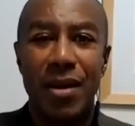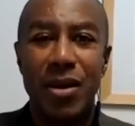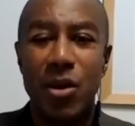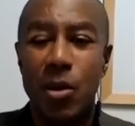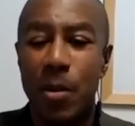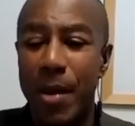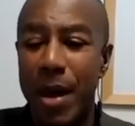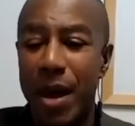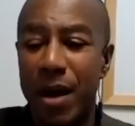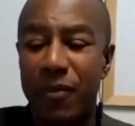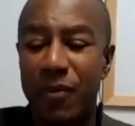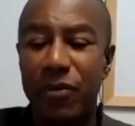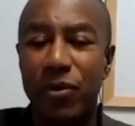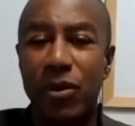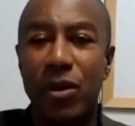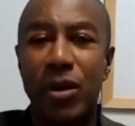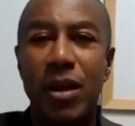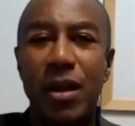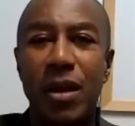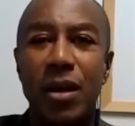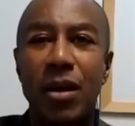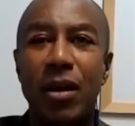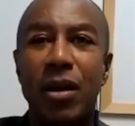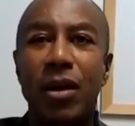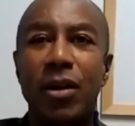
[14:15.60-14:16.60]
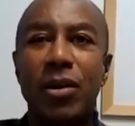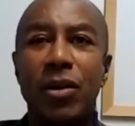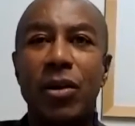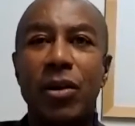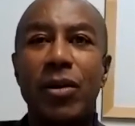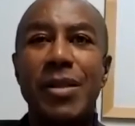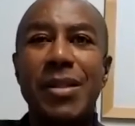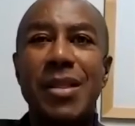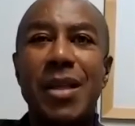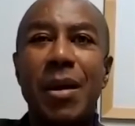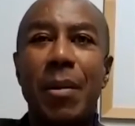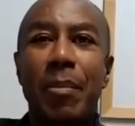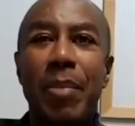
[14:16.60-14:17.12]
No matter if you're here, you're
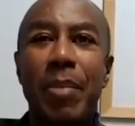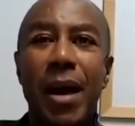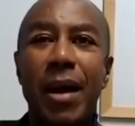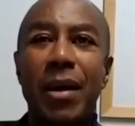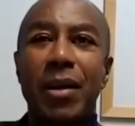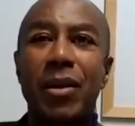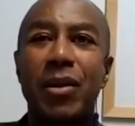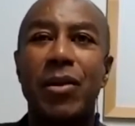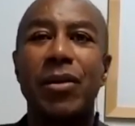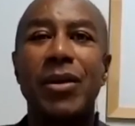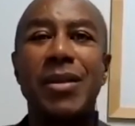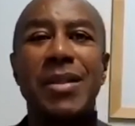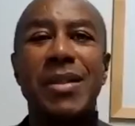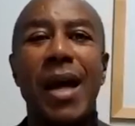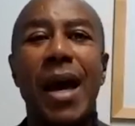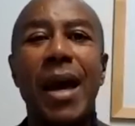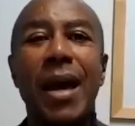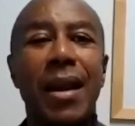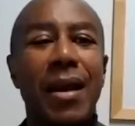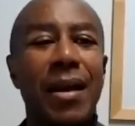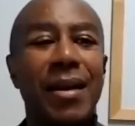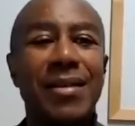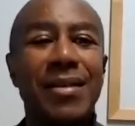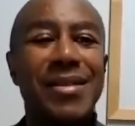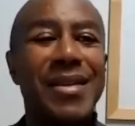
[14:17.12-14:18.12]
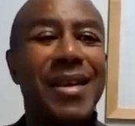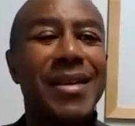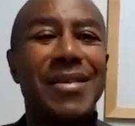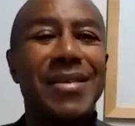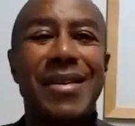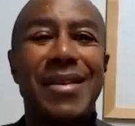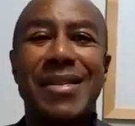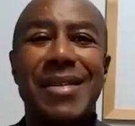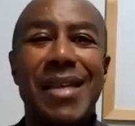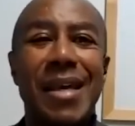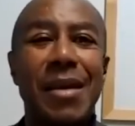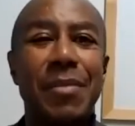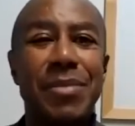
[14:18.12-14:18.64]
in Tibet, you're in China, it says
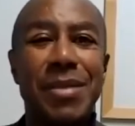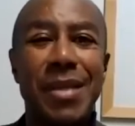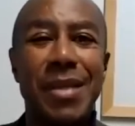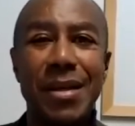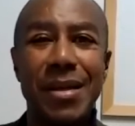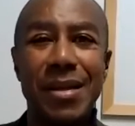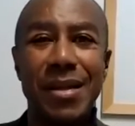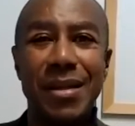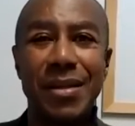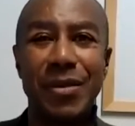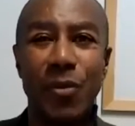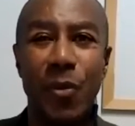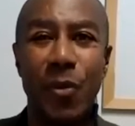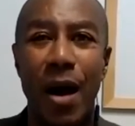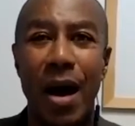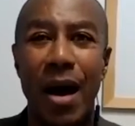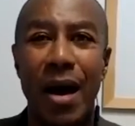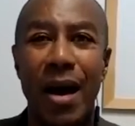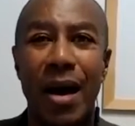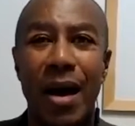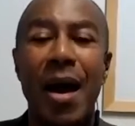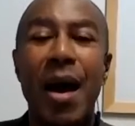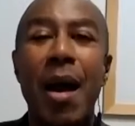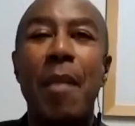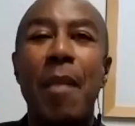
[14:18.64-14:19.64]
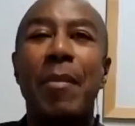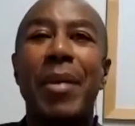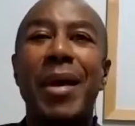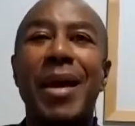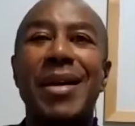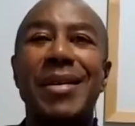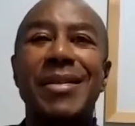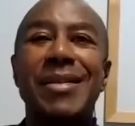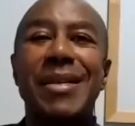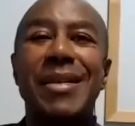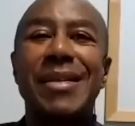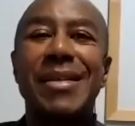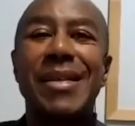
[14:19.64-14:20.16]
the same sentence. Why?
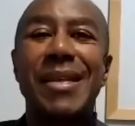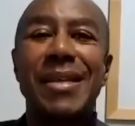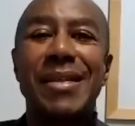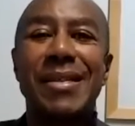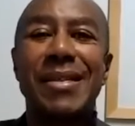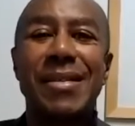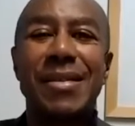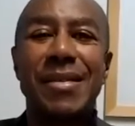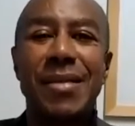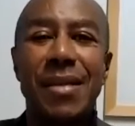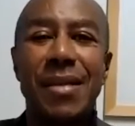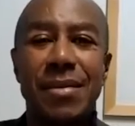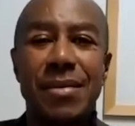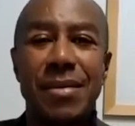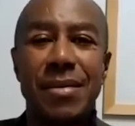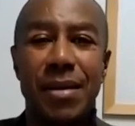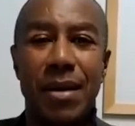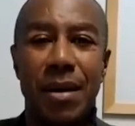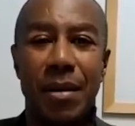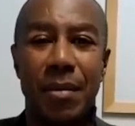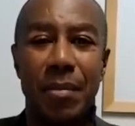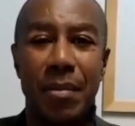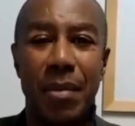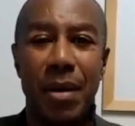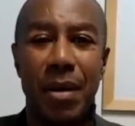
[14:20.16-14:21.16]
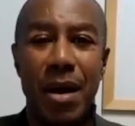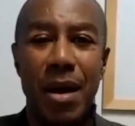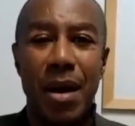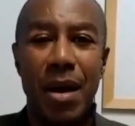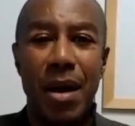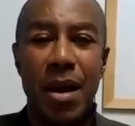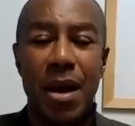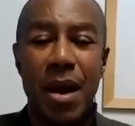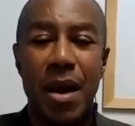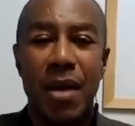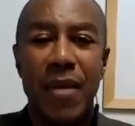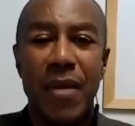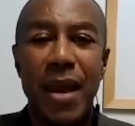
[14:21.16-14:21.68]
Because it's a system.
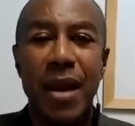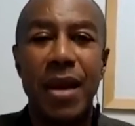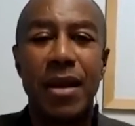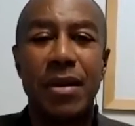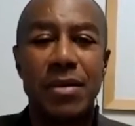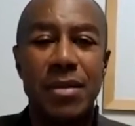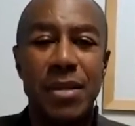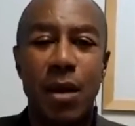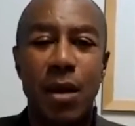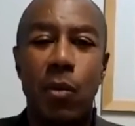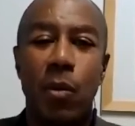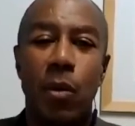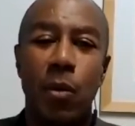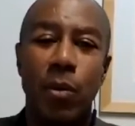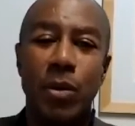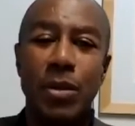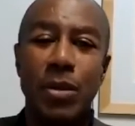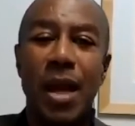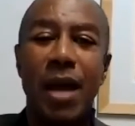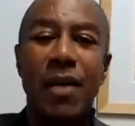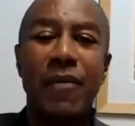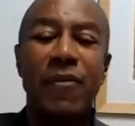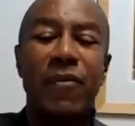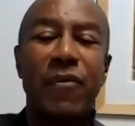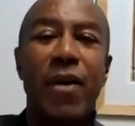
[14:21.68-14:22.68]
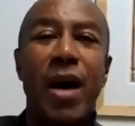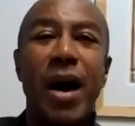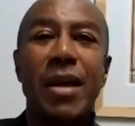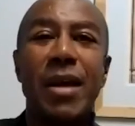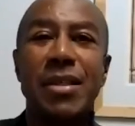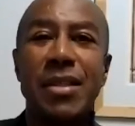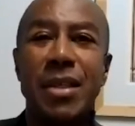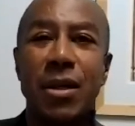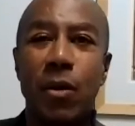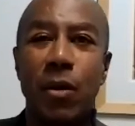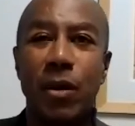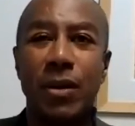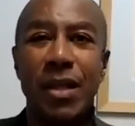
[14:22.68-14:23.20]
They didn't say, well, would you like fries
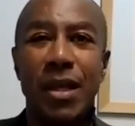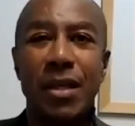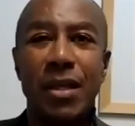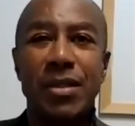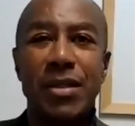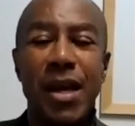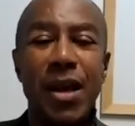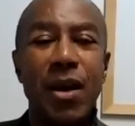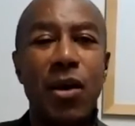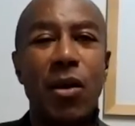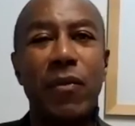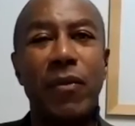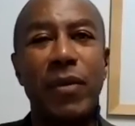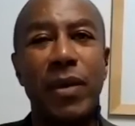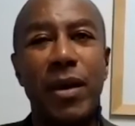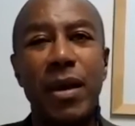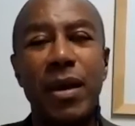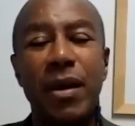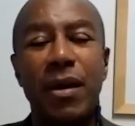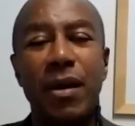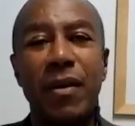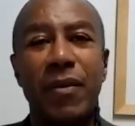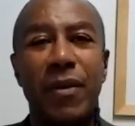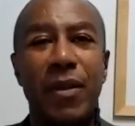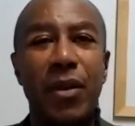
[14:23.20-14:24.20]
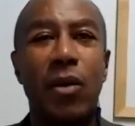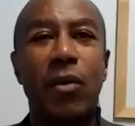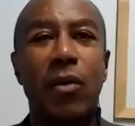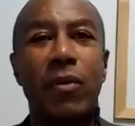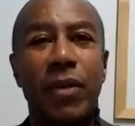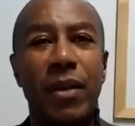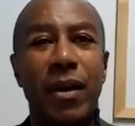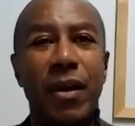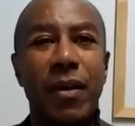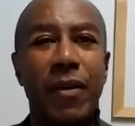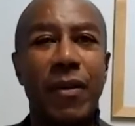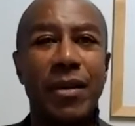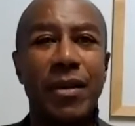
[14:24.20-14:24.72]
to go with that shake over here? And then over
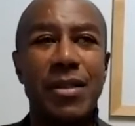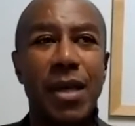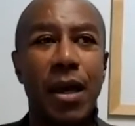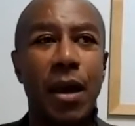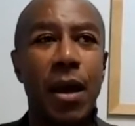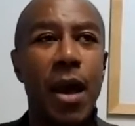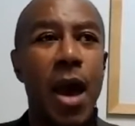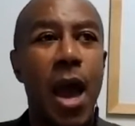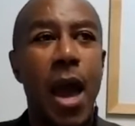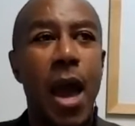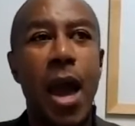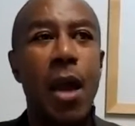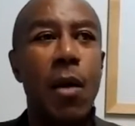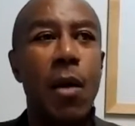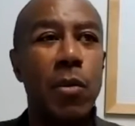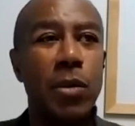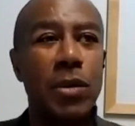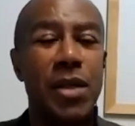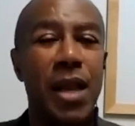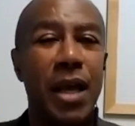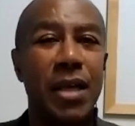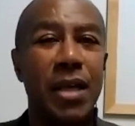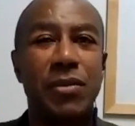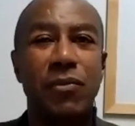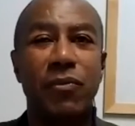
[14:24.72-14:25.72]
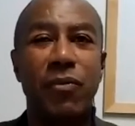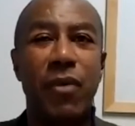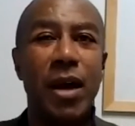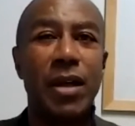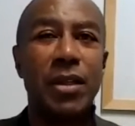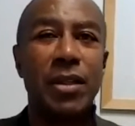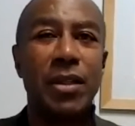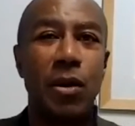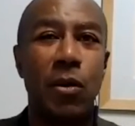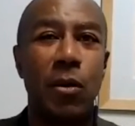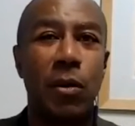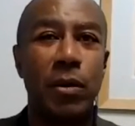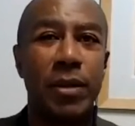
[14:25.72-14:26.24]
there, they say, hey, would you like some fries
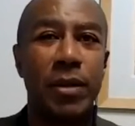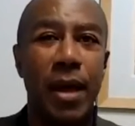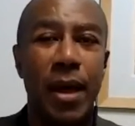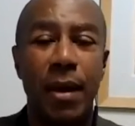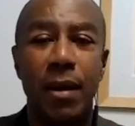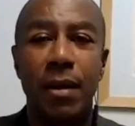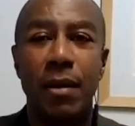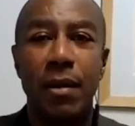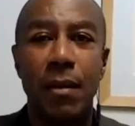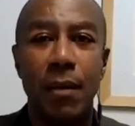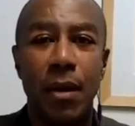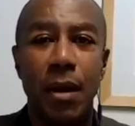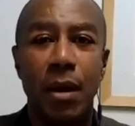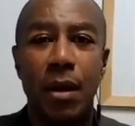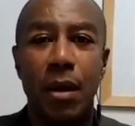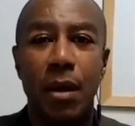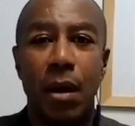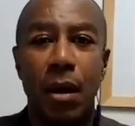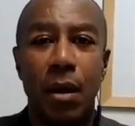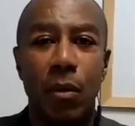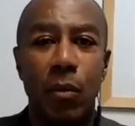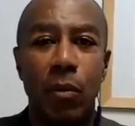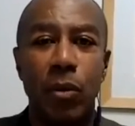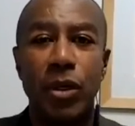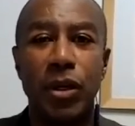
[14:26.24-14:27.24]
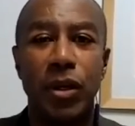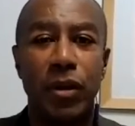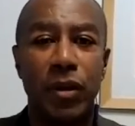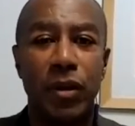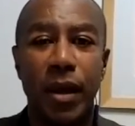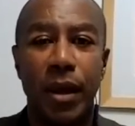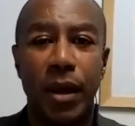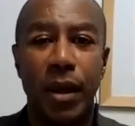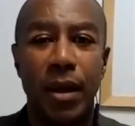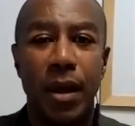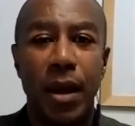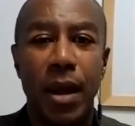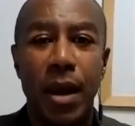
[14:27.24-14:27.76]
to go with that? What do you
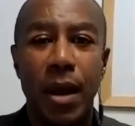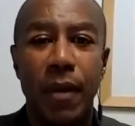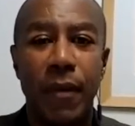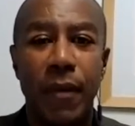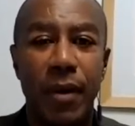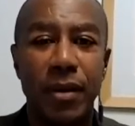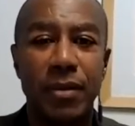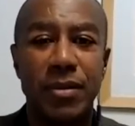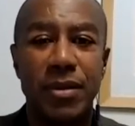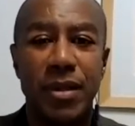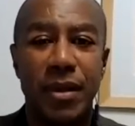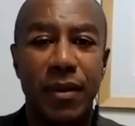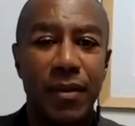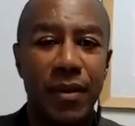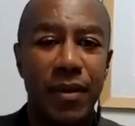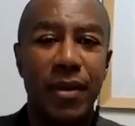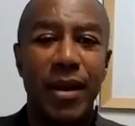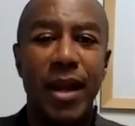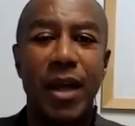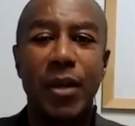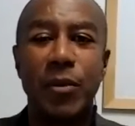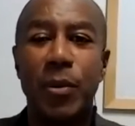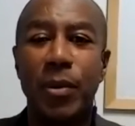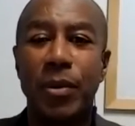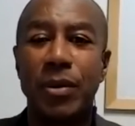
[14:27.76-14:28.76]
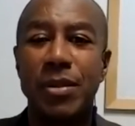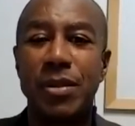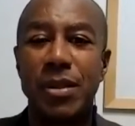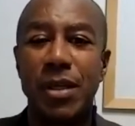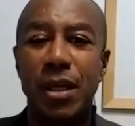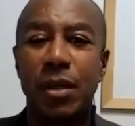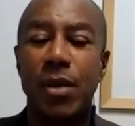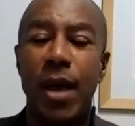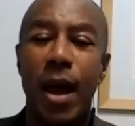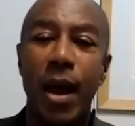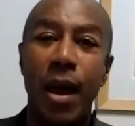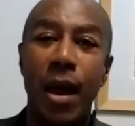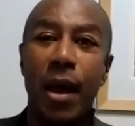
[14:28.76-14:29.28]
think? And the next person
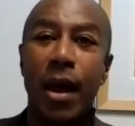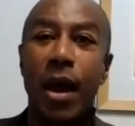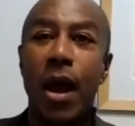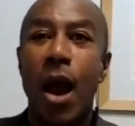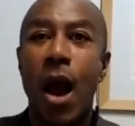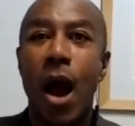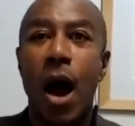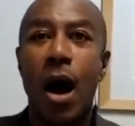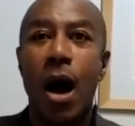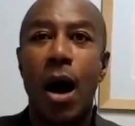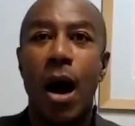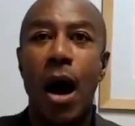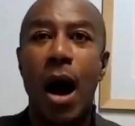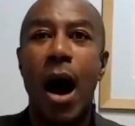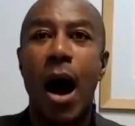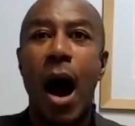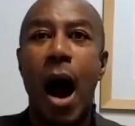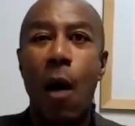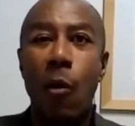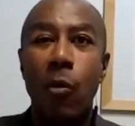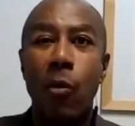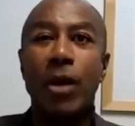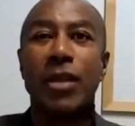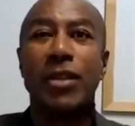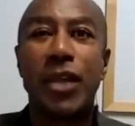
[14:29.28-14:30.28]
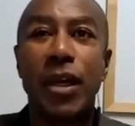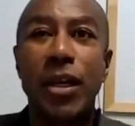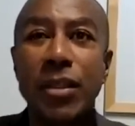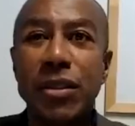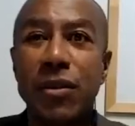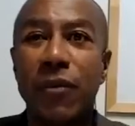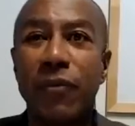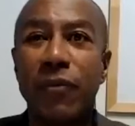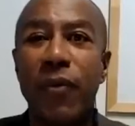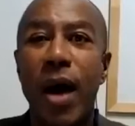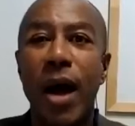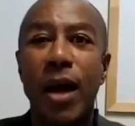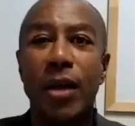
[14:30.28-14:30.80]
says, hey, I want to sell you
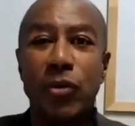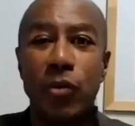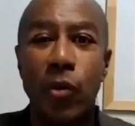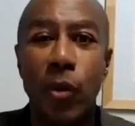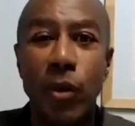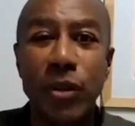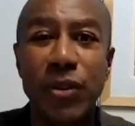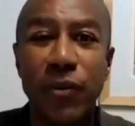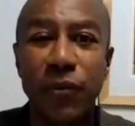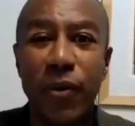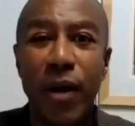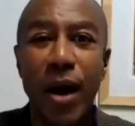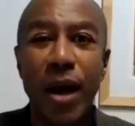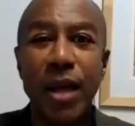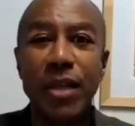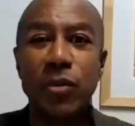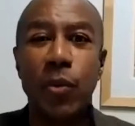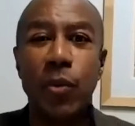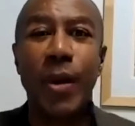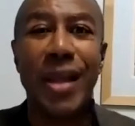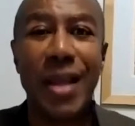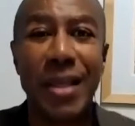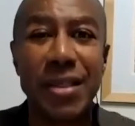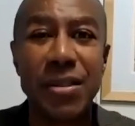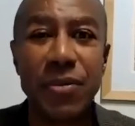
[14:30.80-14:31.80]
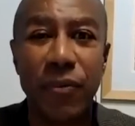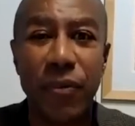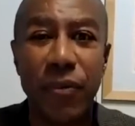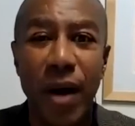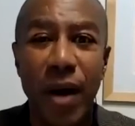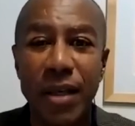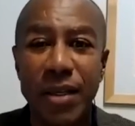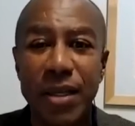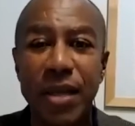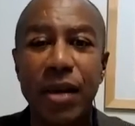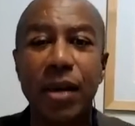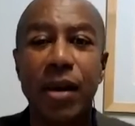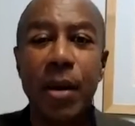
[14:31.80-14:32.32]
some fries. You want some fries? You want to get some
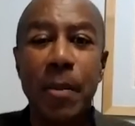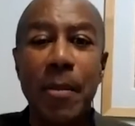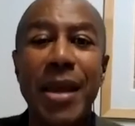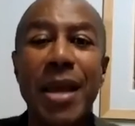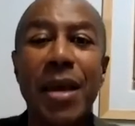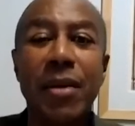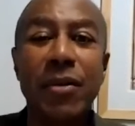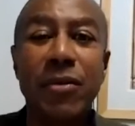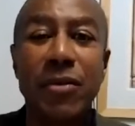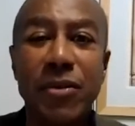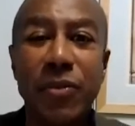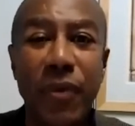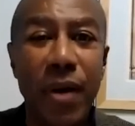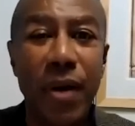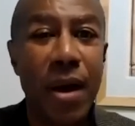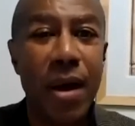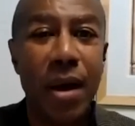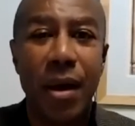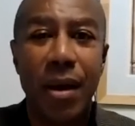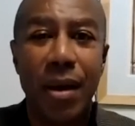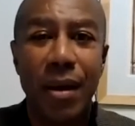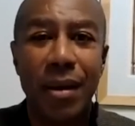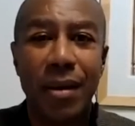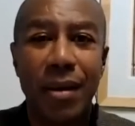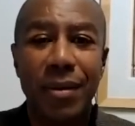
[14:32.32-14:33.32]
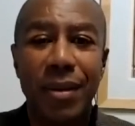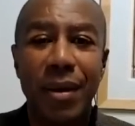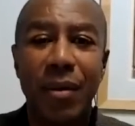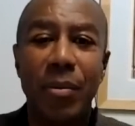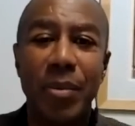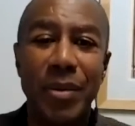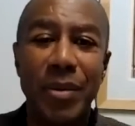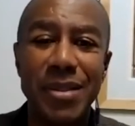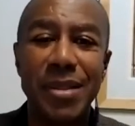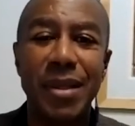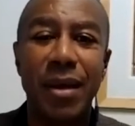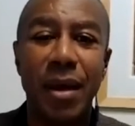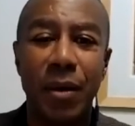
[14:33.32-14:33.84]
fries? Here, let me give you some fries. That would
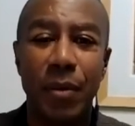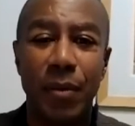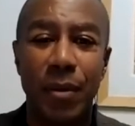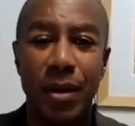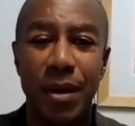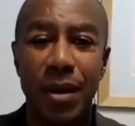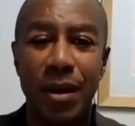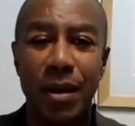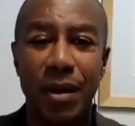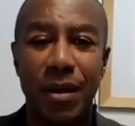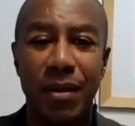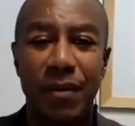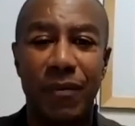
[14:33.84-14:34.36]
be silly, wouldn't it?